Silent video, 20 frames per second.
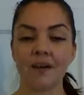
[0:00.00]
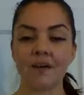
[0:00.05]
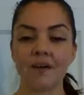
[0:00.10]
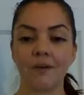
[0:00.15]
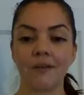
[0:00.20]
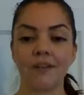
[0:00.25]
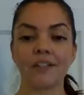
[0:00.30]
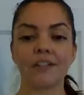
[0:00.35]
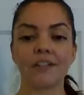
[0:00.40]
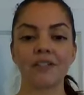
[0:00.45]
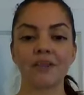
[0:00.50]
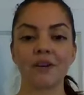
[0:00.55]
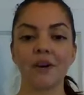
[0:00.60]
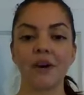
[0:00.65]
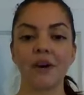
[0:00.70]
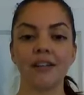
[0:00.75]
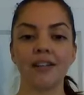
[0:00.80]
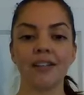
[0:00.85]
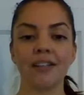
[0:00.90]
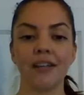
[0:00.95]
So let's just
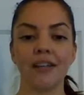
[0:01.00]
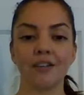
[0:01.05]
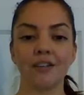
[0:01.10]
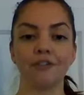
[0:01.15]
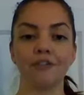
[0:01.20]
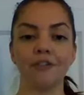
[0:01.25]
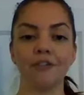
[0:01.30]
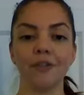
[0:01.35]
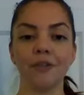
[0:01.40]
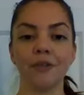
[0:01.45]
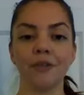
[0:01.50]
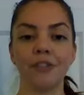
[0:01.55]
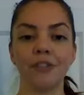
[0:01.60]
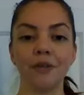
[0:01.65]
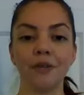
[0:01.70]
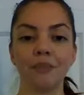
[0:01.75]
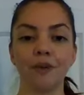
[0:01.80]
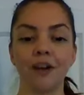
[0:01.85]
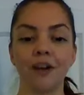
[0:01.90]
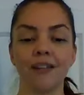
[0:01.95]
go ahead and take a few
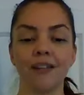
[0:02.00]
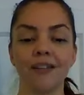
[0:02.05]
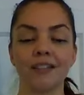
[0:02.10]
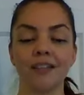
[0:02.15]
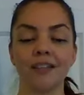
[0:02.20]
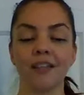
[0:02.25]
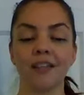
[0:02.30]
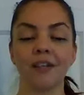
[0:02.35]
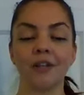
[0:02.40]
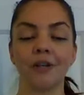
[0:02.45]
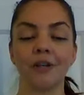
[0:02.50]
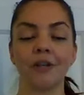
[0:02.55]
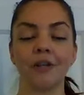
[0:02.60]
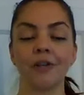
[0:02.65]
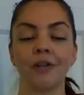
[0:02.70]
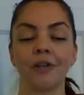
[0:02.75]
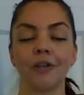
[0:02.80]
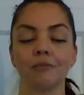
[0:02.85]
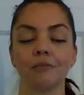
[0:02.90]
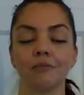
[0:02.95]
deep breaths
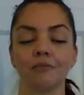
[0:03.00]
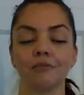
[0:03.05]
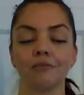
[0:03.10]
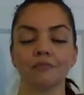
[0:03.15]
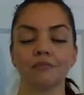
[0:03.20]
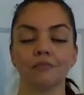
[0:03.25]
here.